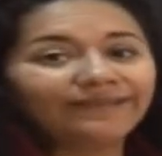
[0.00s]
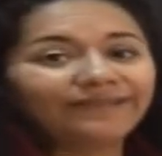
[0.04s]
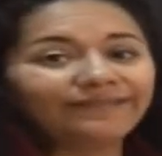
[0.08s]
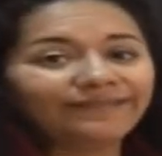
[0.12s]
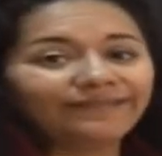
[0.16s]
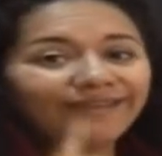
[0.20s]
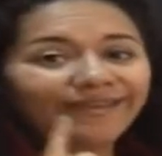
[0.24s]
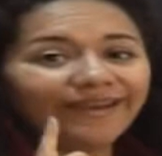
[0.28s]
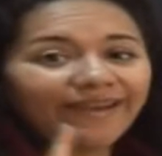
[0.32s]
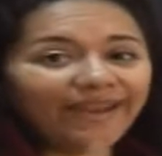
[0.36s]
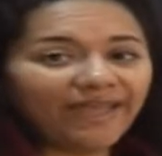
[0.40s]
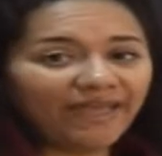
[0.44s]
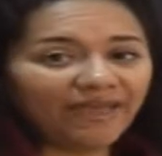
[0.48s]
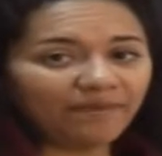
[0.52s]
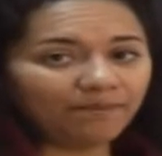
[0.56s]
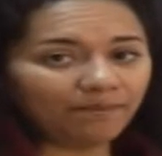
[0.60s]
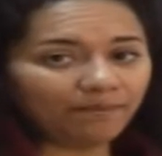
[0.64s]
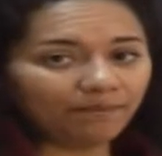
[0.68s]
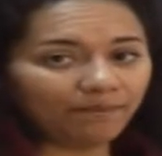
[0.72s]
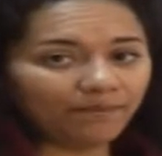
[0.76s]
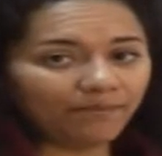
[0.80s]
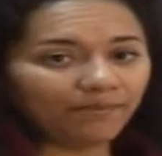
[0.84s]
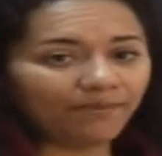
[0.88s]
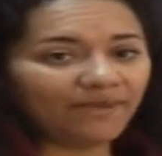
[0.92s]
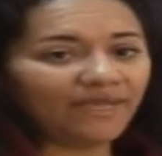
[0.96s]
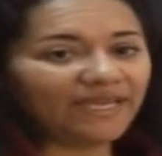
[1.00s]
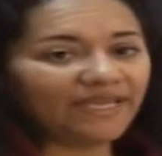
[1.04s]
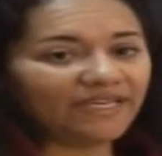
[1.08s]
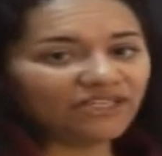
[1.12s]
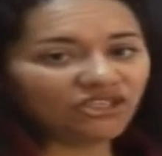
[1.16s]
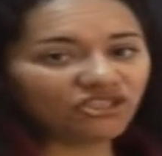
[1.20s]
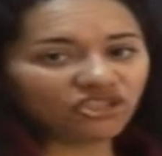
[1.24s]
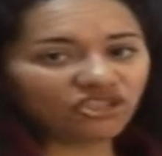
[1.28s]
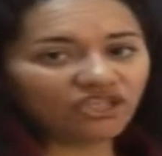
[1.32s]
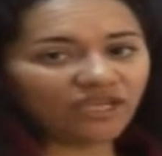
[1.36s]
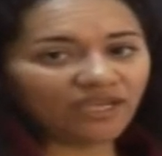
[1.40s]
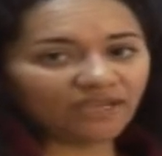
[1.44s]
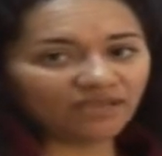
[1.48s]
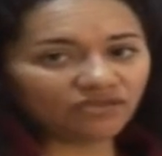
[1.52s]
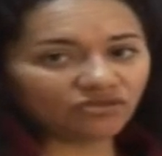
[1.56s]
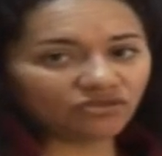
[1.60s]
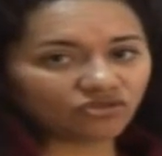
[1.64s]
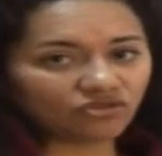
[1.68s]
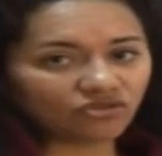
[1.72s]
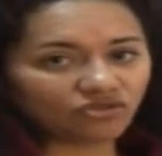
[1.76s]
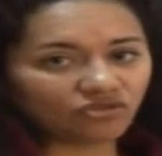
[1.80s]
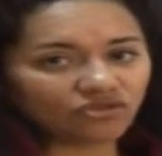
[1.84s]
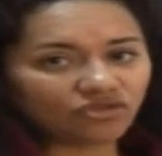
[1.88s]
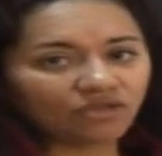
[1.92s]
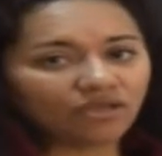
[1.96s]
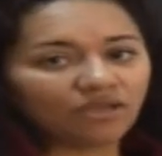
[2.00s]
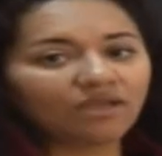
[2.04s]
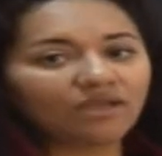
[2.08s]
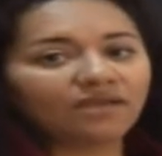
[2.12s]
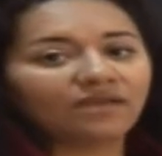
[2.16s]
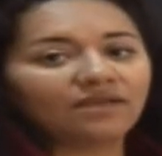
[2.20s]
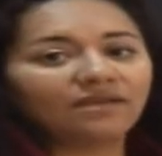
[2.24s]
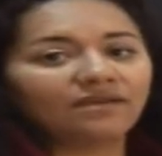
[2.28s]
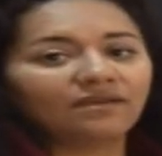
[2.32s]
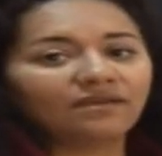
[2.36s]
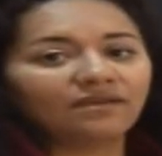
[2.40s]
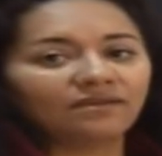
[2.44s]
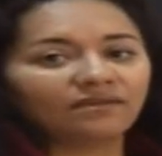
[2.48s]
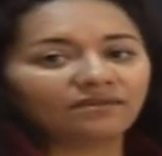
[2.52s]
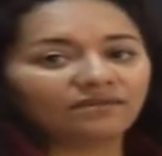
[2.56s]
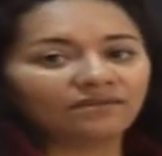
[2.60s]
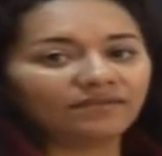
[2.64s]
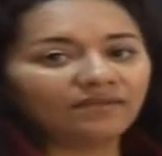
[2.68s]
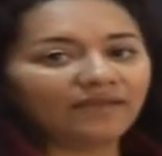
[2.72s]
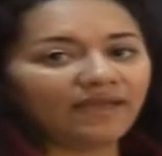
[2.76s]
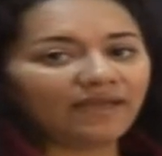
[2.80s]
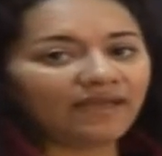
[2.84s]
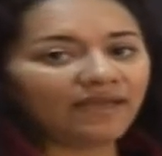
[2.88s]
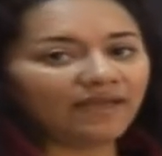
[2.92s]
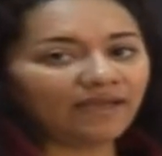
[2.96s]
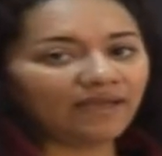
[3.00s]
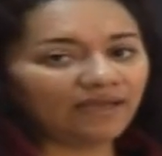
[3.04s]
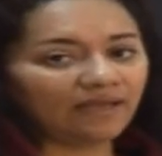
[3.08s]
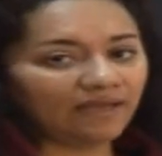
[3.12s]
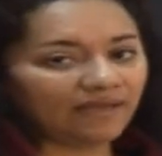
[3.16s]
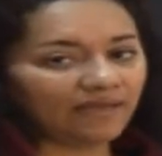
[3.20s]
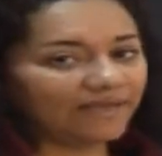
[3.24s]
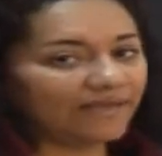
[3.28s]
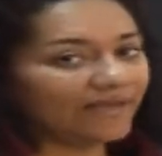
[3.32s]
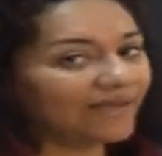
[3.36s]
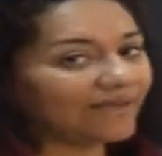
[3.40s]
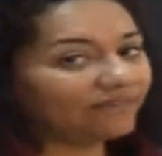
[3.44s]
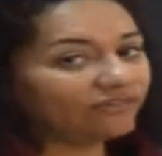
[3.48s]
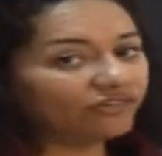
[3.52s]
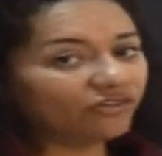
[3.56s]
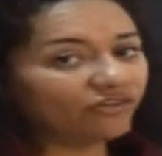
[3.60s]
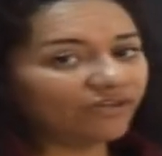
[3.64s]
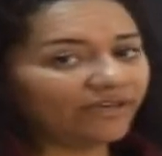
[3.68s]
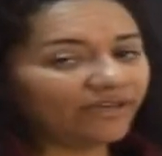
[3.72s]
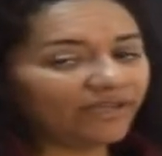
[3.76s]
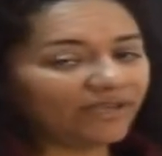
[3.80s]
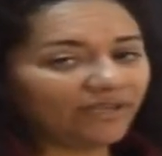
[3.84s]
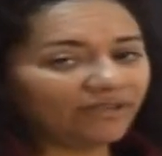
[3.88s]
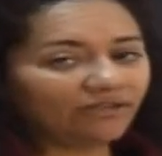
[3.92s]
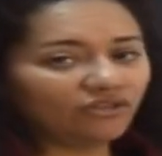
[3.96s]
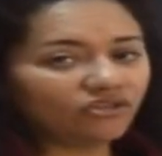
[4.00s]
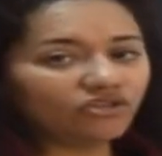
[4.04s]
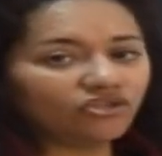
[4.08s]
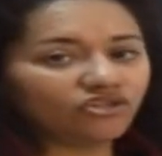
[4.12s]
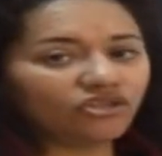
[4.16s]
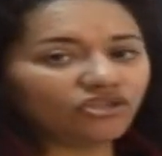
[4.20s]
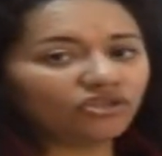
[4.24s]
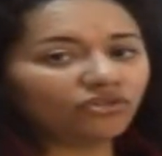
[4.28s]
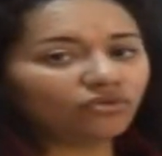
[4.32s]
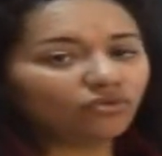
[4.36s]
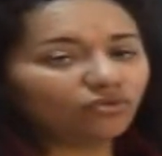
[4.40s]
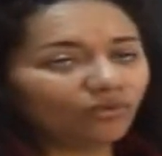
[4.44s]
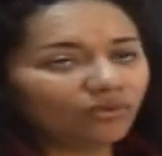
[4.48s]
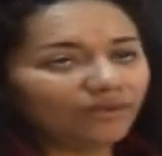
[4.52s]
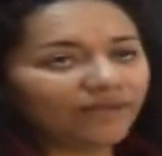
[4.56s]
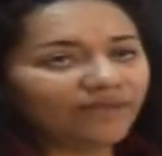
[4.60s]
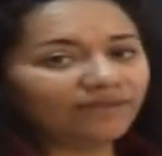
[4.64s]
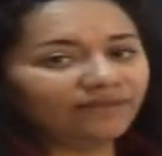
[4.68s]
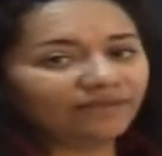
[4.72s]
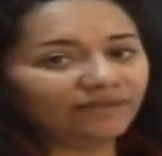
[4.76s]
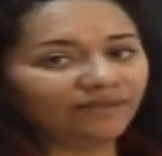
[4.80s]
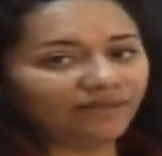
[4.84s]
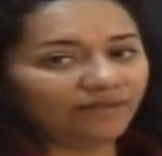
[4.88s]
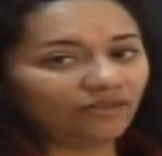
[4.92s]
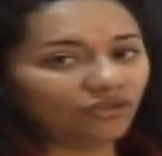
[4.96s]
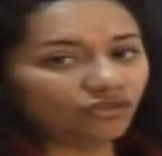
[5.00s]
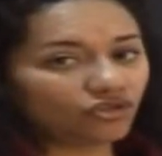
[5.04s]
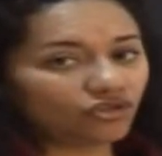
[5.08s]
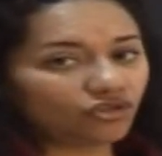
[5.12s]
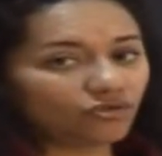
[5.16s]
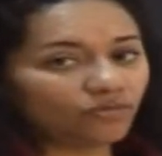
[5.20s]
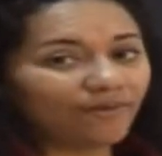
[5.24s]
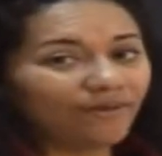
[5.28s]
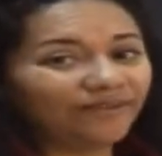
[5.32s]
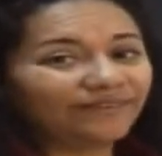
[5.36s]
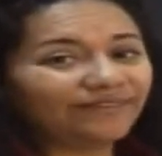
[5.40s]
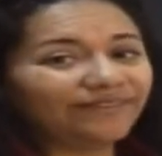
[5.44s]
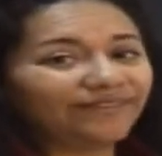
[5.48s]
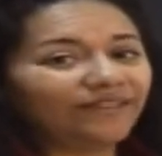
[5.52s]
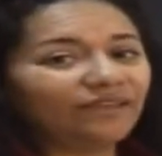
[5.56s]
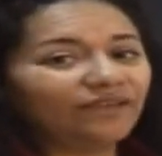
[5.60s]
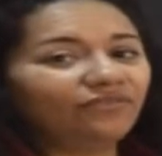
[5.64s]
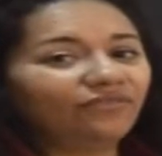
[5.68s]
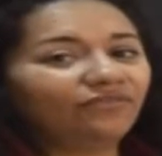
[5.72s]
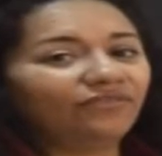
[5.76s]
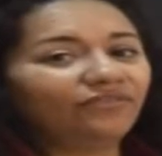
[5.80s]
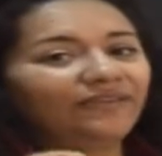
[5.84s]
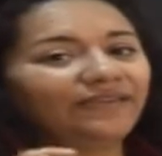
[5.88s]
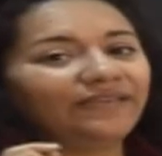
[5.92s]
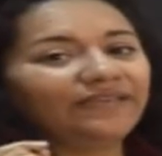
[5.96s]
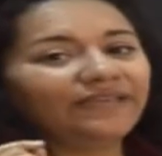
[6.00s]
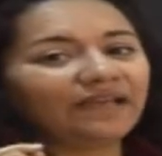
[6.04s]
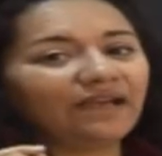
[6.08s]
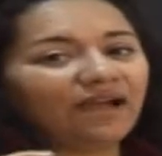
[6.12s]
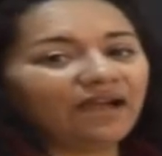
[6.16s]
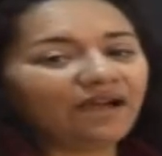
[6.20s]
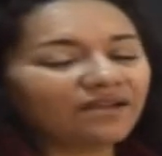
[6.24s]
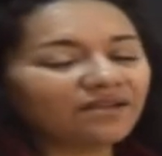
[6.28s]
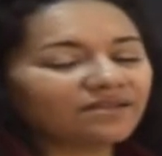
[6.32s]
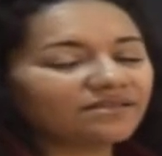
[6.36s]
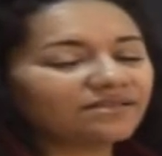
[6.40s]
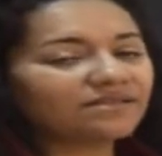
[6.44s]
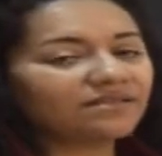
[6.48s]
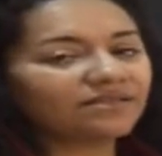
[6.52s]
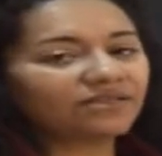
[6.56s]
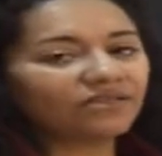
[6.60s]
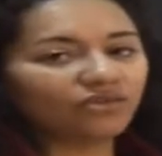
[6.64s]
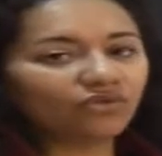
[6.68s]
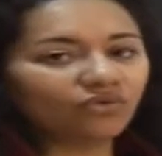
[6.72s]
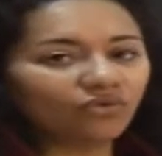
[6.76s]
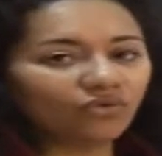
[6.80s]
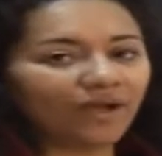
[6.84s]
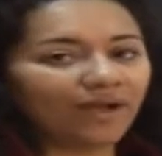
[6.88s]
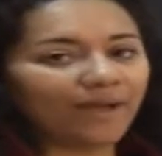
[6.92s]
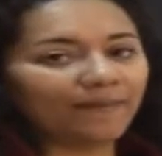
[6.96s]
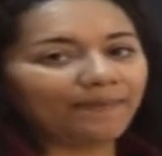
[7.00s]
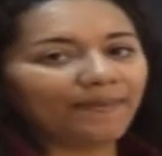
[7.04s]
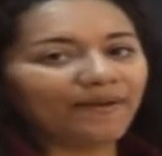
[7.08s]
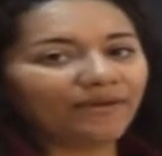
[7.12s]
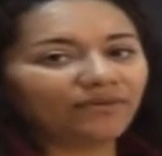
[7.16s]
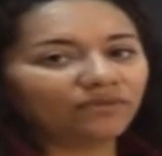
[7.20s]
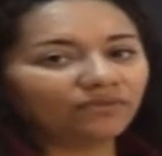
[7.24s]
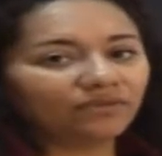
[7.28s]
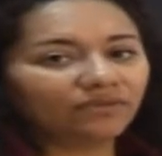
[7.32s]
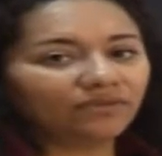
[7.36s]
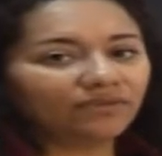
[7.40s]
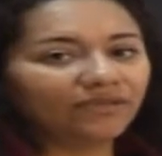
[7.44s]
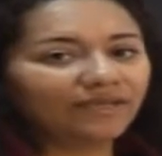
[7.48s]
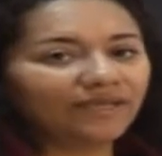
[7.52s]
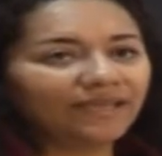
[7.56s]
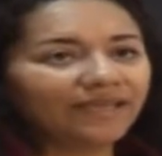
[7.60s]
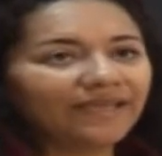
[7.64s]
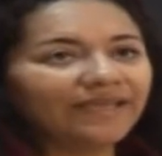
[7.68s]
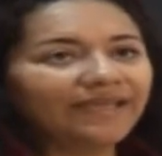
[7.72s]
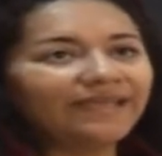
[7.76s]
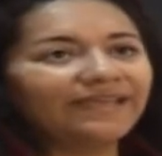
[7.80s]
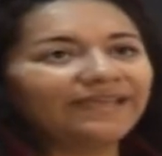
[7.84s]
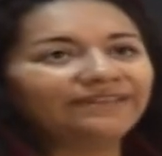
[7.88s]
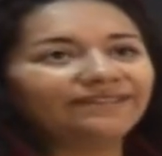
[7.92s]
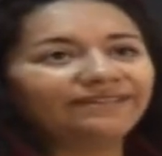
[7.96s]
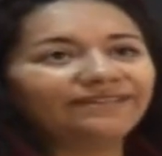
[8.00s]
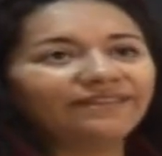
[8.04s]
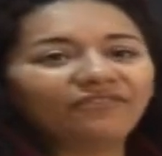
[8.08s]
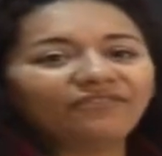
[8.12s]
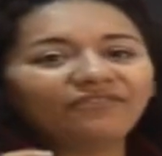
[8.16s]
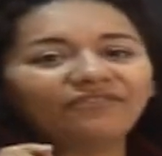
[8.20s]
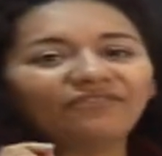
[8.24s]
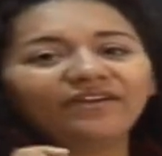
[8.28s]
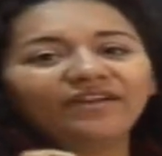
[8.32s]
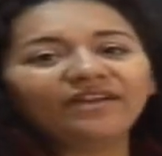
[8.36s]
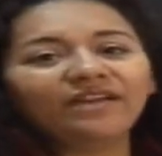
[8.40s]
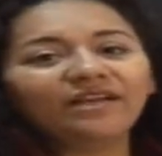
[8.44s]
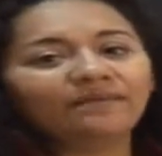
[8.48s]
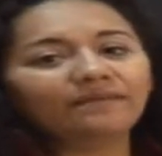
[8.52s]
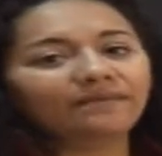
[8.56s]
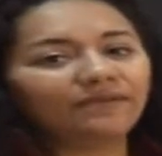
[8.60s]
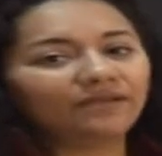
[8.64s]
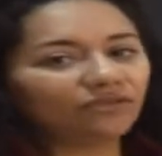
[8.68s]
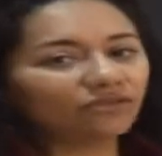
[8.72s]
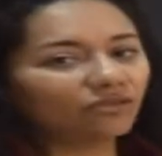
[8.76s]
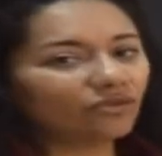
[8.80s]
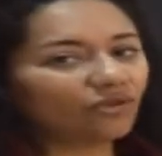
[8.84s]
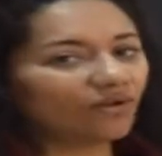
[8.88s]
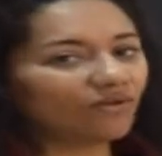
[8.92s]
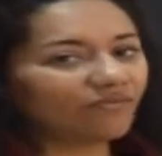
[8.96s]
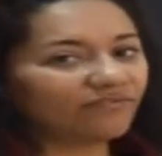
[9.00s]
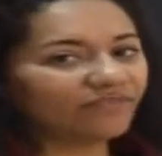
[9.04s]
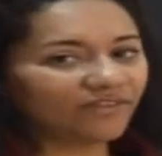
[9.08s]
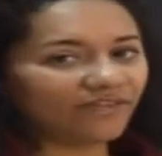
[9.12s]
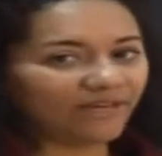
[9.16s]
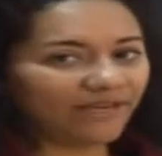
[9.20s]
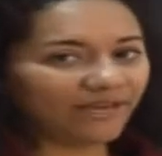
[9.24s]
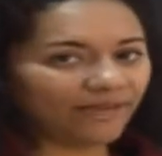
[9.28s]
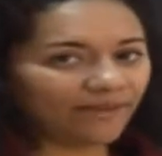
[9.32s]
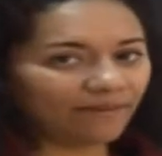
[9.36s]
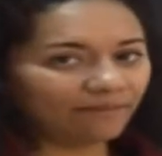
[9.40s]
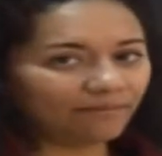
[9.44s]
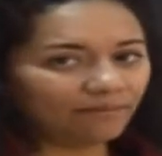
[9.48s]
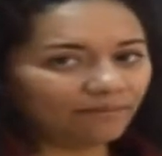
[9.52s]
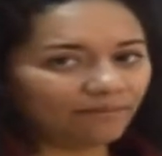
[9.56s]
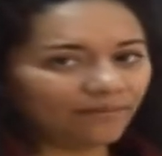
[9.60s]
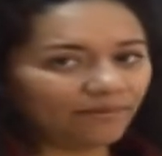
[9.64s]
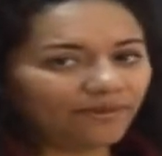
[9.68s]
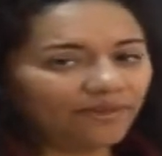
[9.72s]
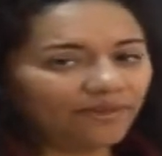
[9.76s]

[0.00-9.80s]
The lamp, it changes the electric energy to light energy. But if he asks you about the filament of the lamp